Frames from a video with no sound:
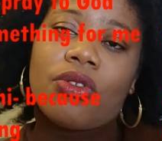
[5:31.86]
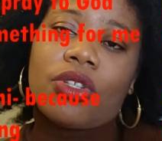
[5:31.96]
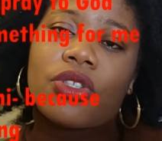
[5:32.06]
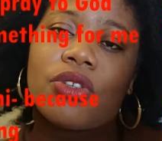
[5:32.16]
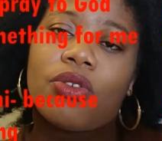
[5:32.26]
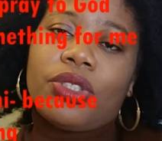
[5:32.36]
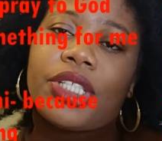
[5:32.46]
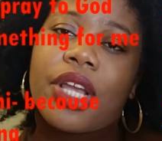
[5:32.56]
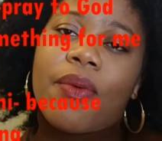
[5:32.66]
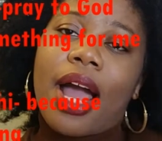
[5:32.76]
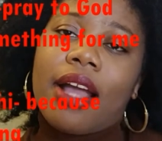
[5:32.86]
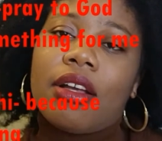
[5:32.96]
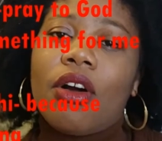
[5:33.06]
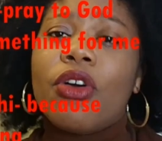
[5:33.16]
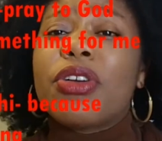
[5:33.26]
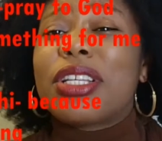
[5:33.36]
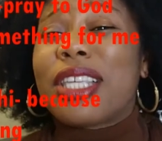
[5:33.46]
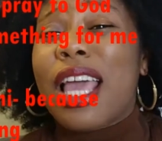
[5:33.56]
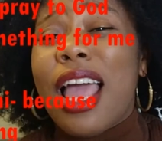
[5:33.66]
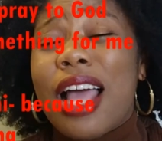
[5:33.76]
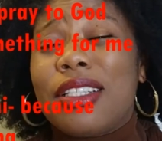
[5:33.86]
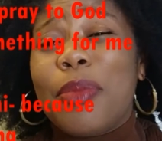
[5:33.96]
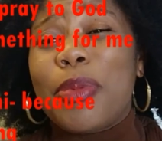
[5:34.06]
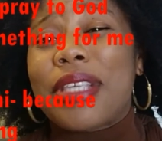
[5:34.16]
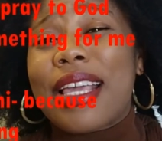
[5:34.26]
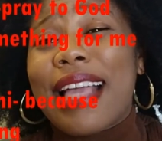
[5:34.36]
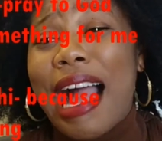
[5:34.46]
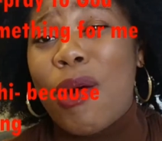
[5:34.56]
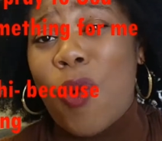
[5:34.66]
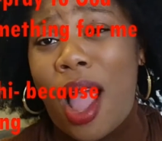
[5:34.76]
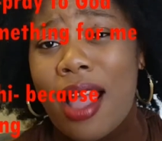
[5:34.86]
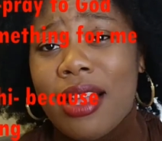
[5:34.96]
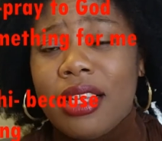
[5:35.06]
Just go. Jewa. Or you can say, some people say gawa.